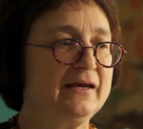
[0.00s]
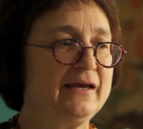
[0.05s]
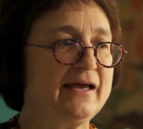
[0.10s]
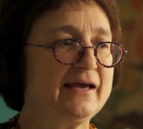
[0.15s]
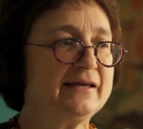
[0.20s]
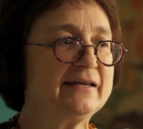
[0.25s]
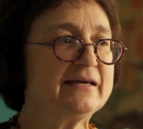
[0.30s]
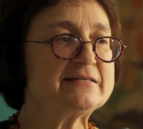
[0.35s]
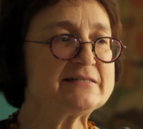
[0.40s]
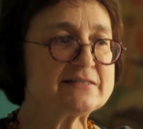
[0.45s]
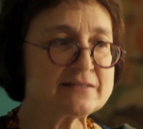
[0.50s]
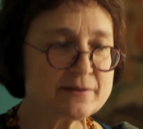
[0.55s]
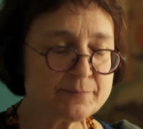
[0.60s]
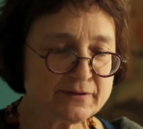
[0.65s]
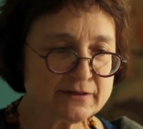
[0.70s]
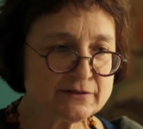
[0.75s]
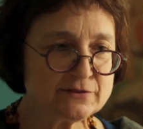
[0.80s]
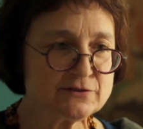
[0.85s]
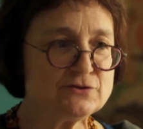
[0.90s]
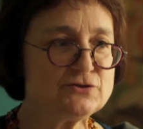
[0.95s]
has
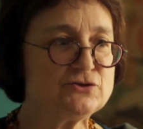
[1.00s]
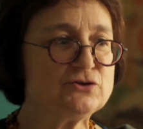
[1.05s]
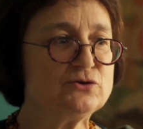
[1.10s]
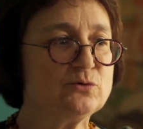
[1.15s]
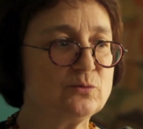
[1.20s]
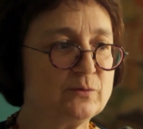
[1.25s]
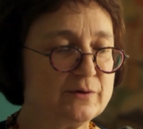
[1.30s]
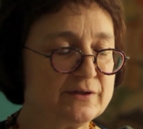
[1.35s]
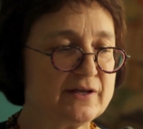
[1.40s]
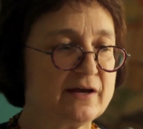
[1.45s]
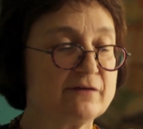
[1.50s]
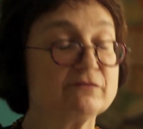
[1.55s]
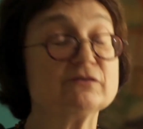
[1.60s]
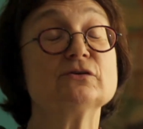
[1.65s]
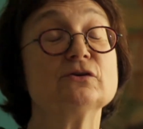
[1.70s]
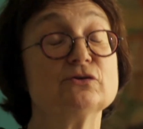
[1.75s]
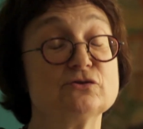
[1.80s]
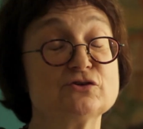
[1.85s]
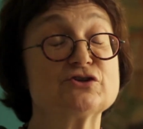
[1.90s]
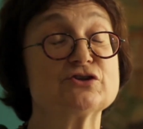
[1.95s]
something to do with
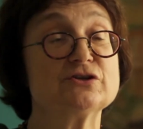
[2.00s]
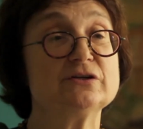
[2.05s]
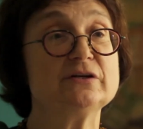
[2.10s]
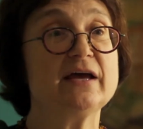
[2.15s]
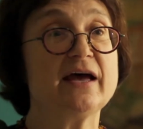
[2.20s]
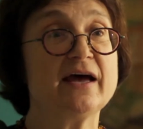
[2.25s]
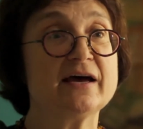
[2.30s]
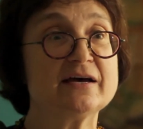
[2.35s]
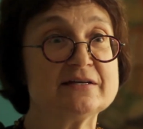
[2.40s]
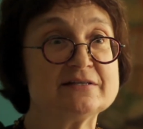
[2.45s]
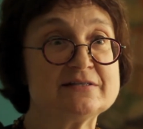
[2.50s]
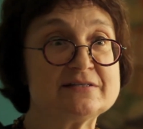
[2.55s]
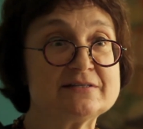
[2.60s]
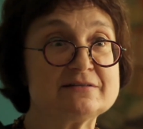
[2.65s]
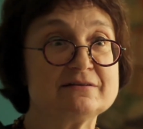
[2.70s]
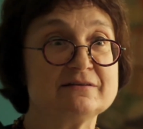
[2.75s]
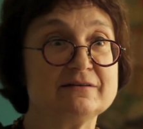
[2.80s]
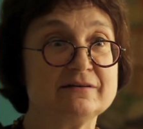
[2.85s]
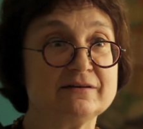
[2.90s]
evolution. Has